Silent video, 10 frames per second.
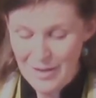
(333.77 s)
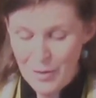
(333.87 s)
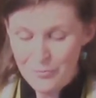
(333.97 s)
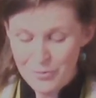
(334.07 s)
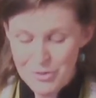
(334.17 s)

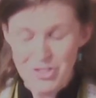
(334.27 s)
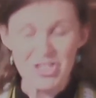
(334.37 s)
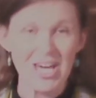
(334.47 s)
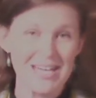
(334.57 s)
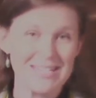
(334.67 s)
for
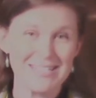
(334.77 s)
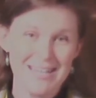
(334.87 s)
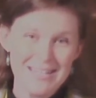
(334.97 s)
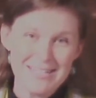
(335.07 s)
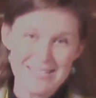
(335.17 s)
just
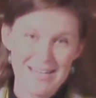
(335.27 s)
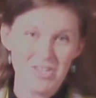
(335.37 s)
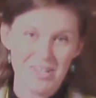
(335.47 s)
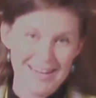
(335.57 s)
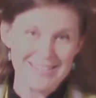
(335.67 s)

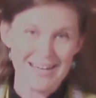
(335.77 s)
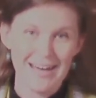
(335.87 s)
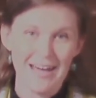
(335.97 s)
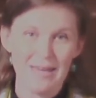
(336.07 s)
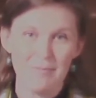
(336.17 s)
such a
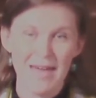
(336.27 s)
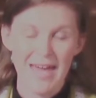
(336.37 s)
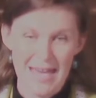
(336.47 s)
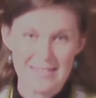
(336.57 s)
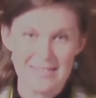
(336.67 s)
time
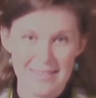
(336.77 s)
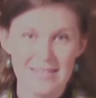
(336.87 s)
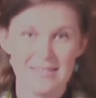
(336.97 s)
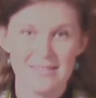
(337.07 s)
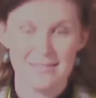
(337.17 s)
as this.